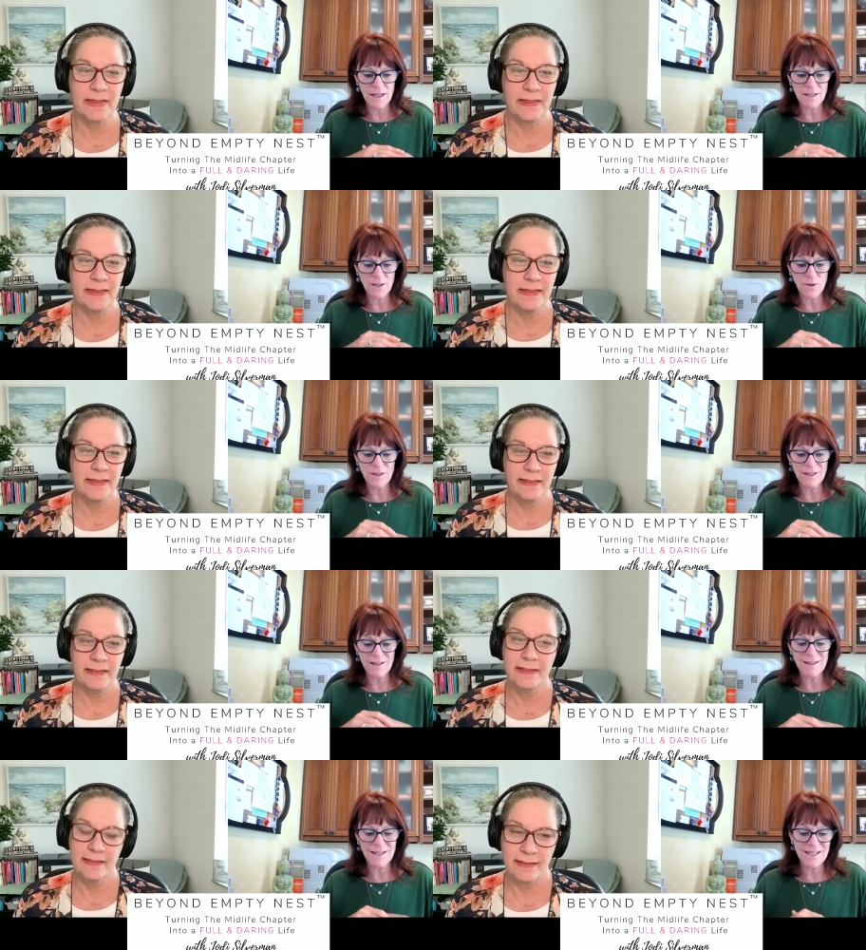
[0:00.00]
Speaker 1: you know,
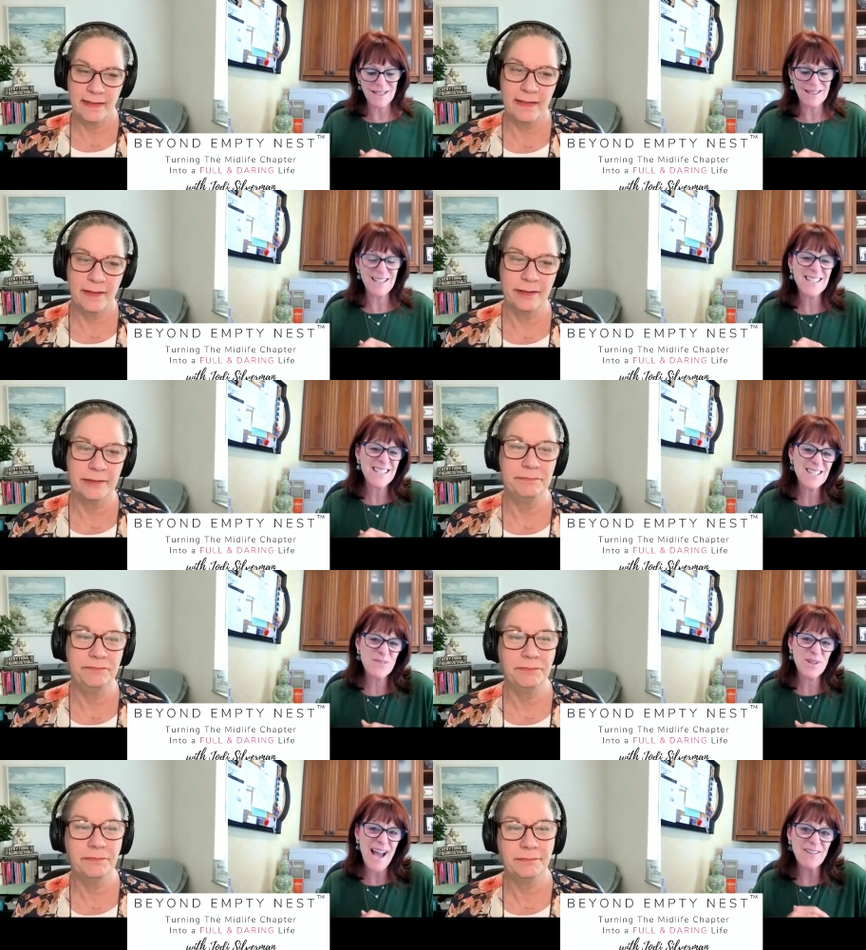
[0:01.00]
this this is the
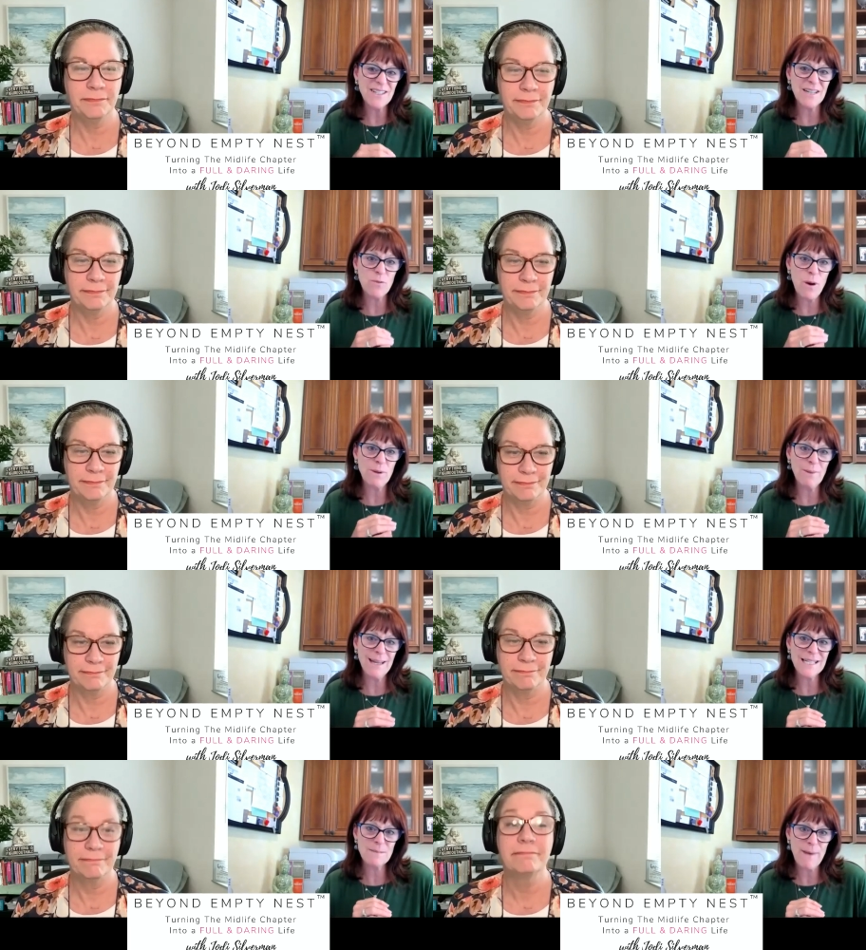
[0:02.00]
reality of what we might
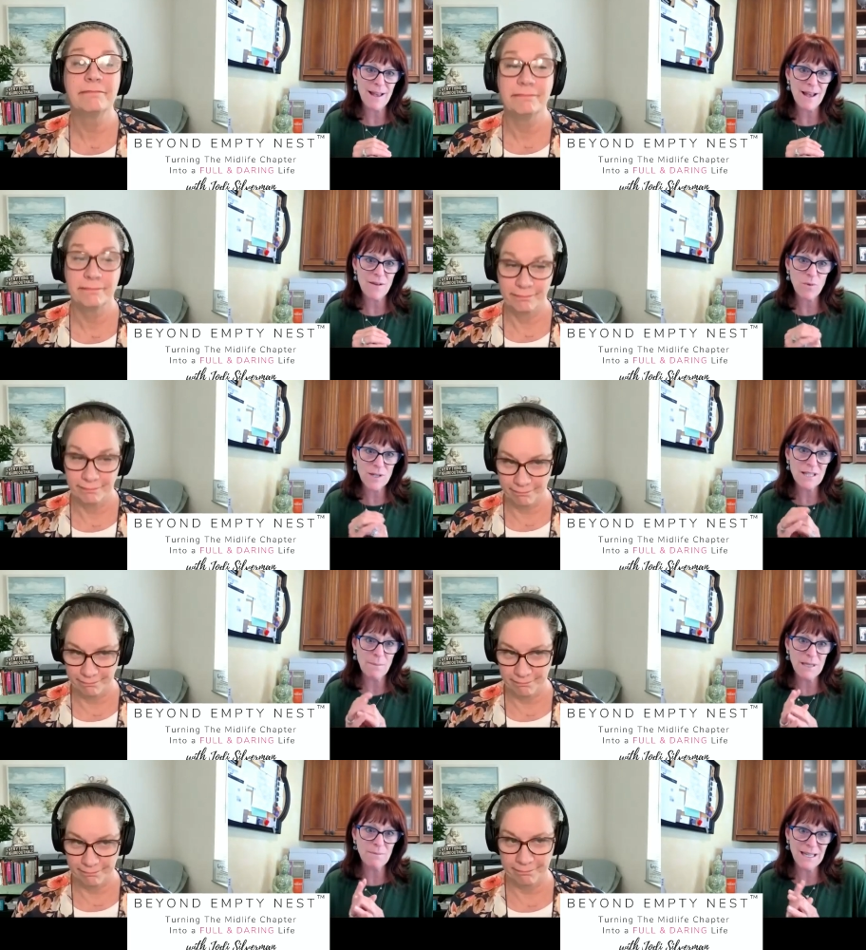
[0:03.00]
expect and what
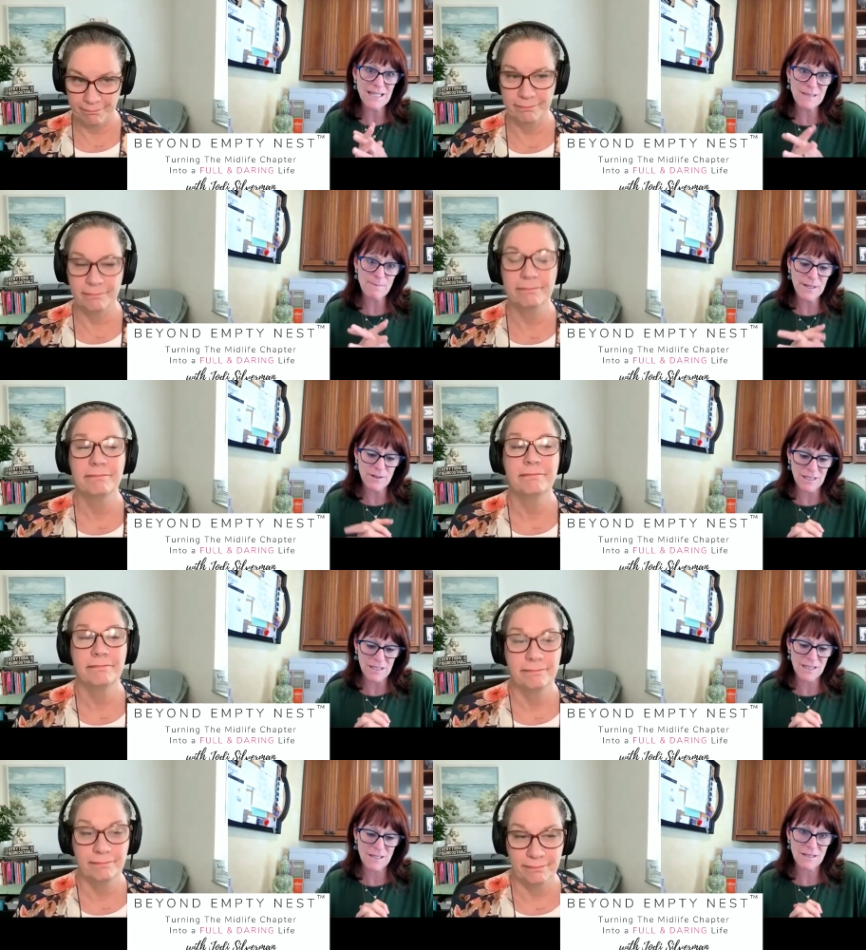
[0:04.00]
somebody might
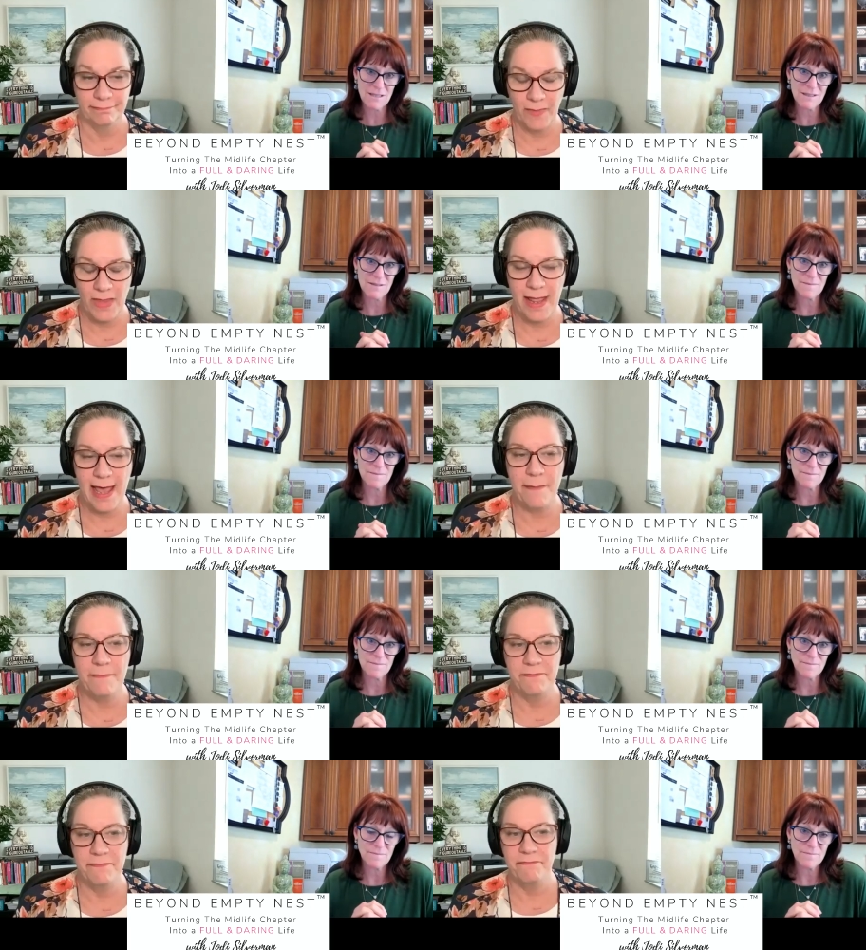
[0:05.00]
experience.
Speaker 2: Yeah.
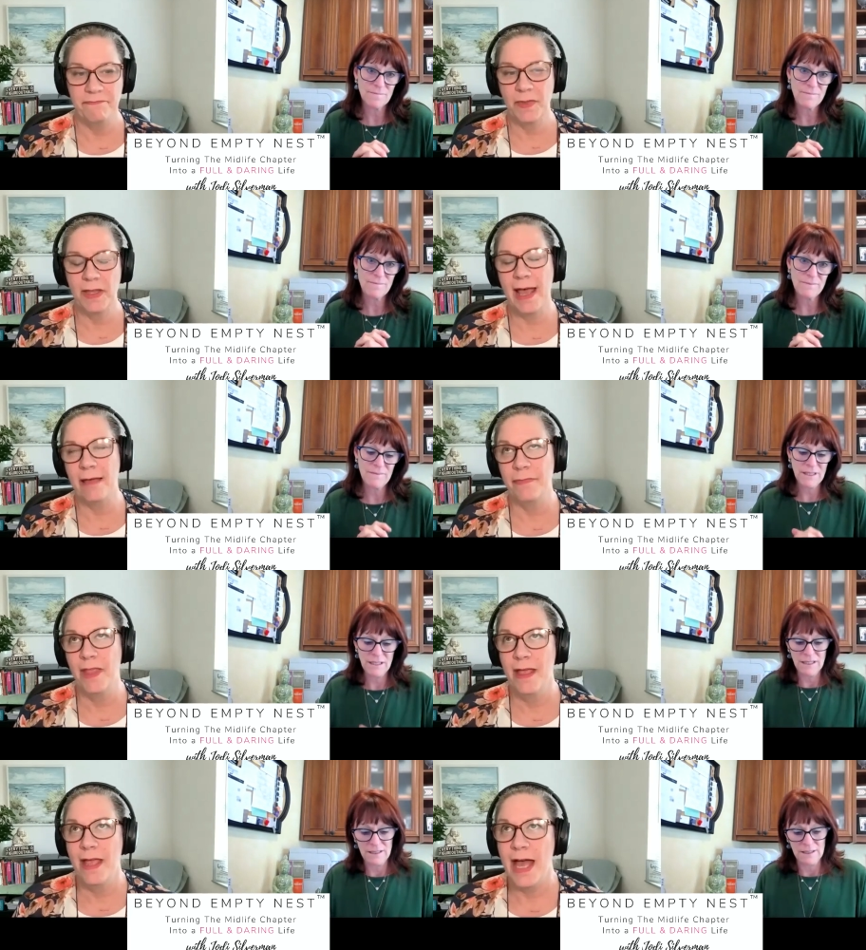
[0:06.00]
Yeah.
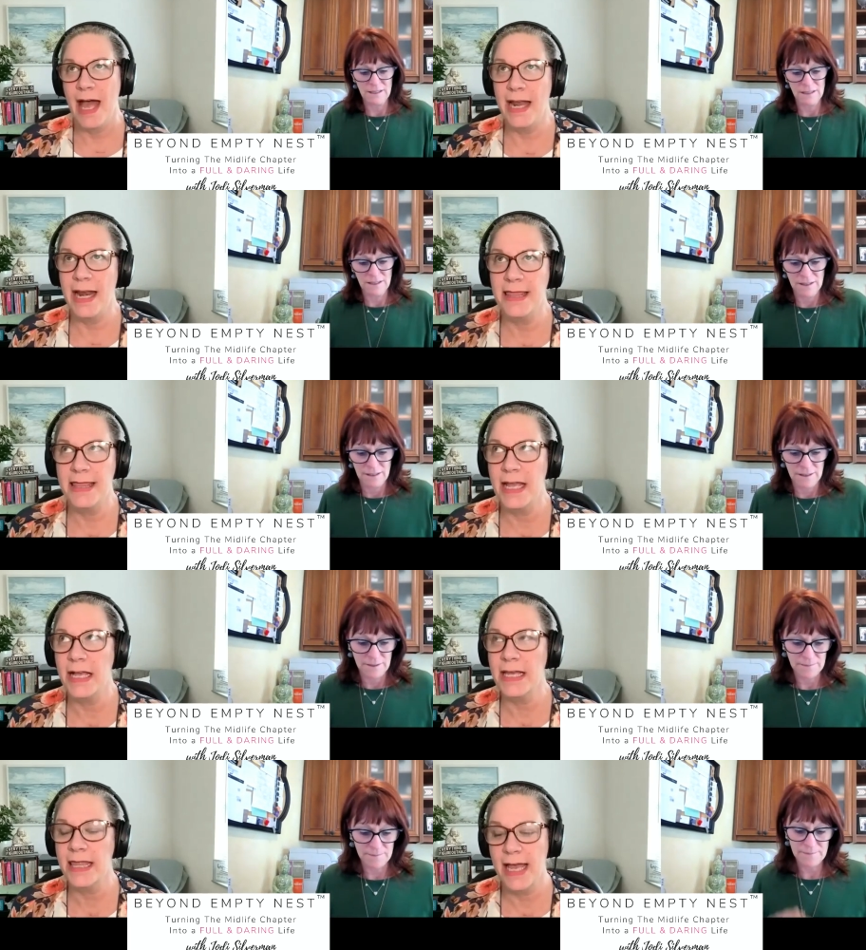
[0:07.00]
And I
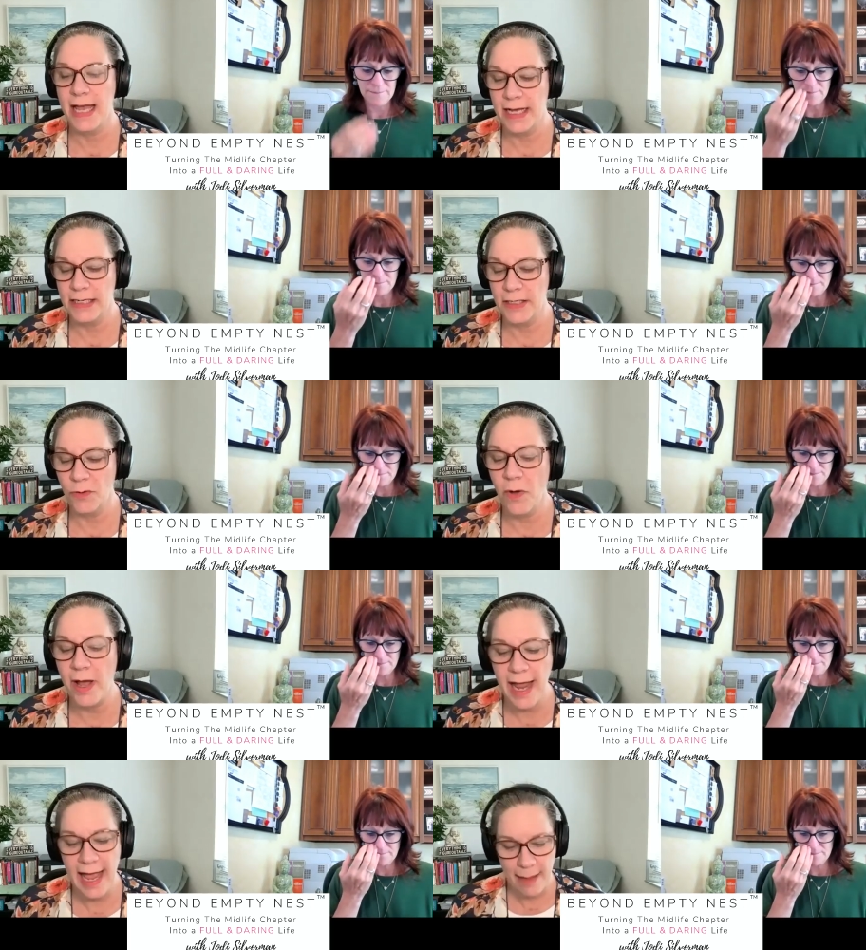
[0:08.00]
think that what
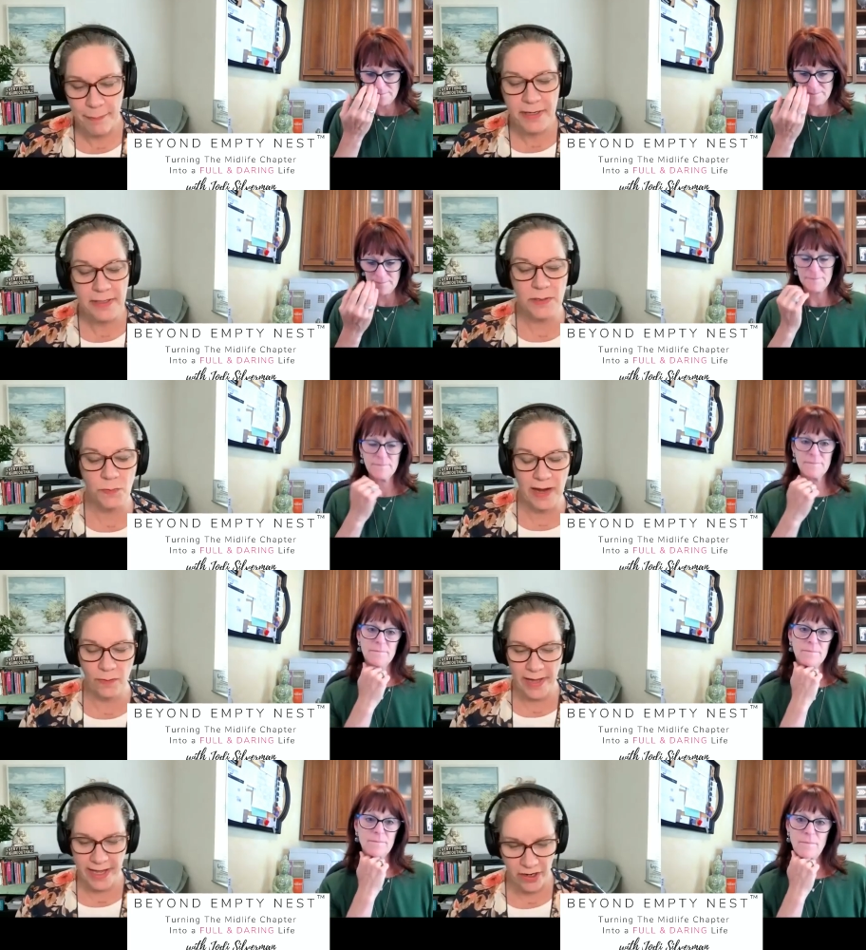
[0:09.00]
happens when
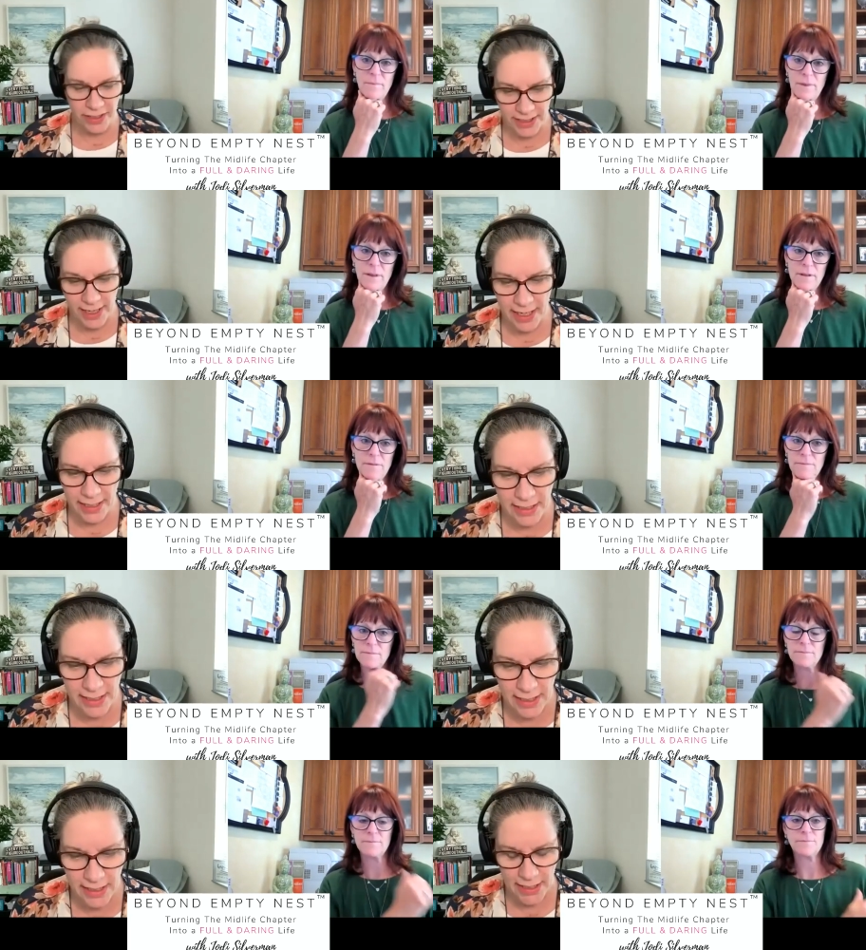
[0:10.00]
we are done